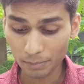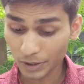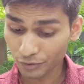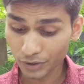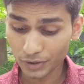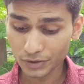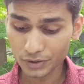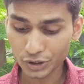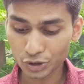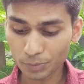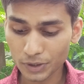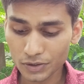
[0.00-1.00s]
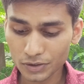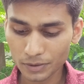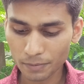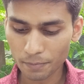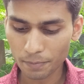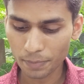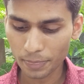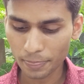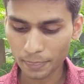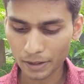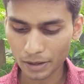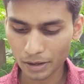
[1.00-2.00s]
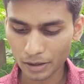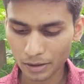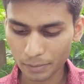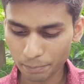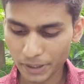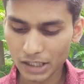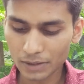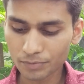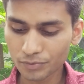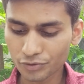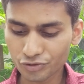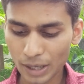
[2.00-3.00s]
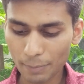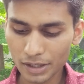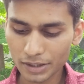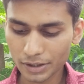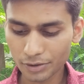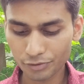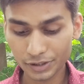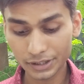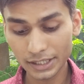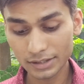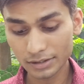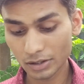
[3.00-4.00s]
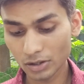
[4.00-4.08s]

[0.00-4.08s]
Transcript: But first, you must become familiar with these